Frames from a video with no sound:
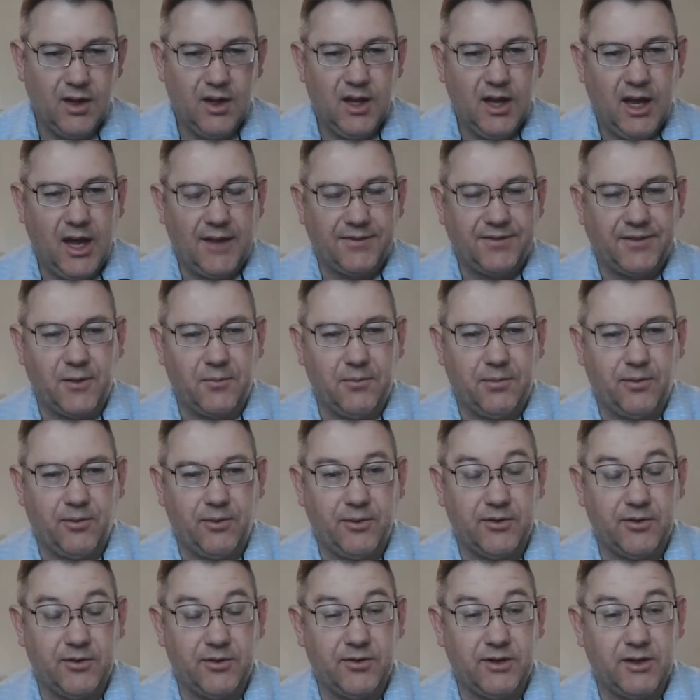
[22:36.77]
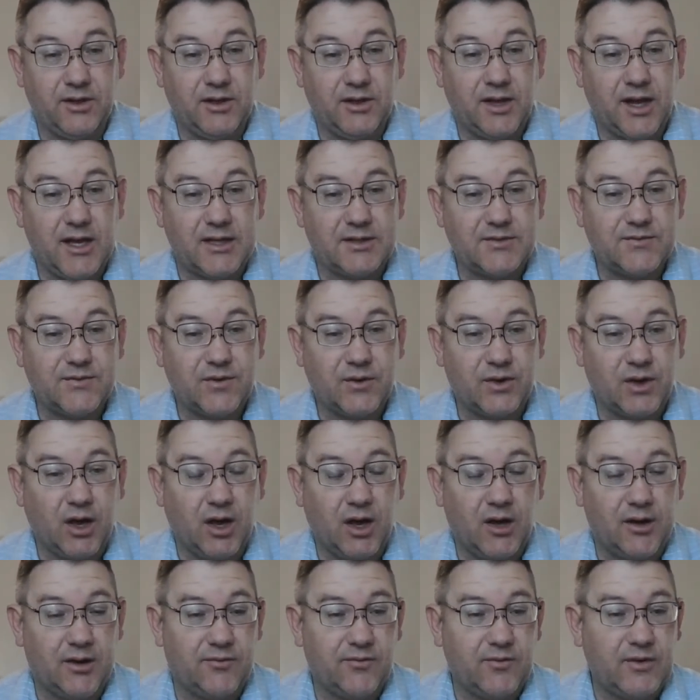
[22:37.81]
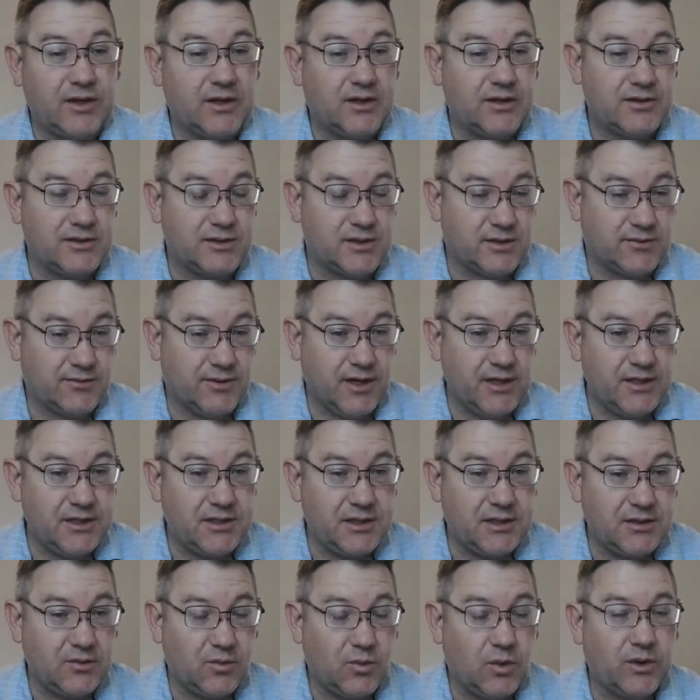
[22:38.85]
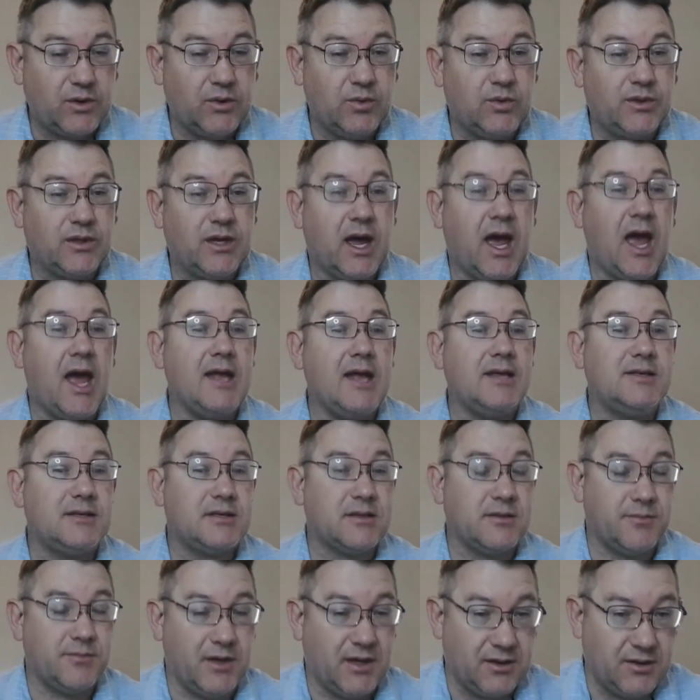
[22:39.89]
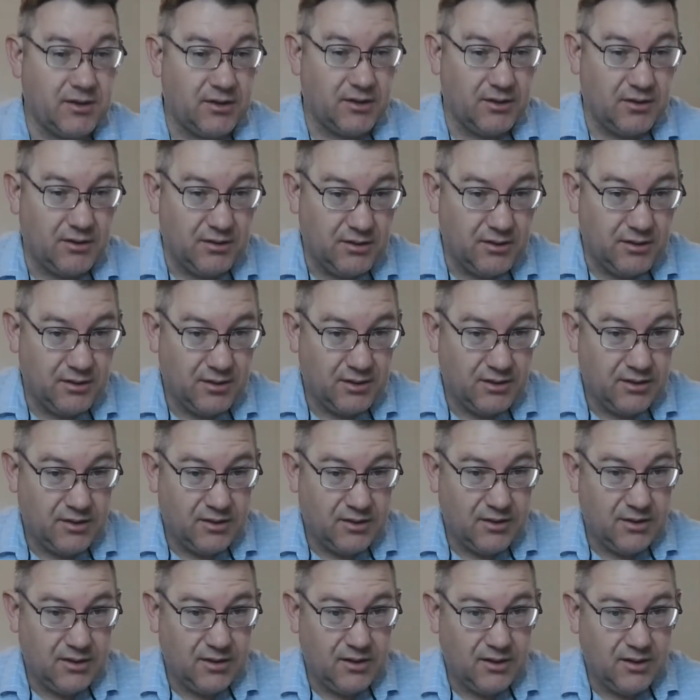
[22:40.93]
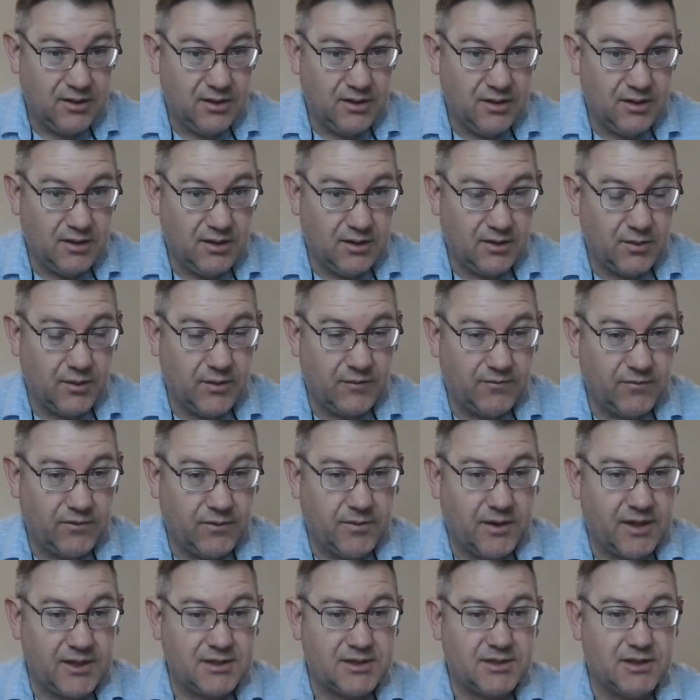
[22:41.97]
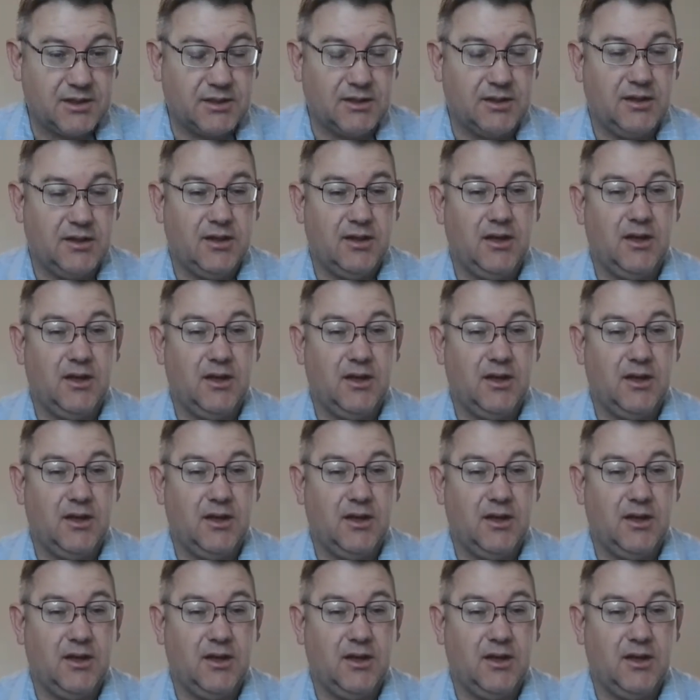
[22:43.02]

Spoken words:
At that point, you need to ask for an audit reconsideration where you can submit new information.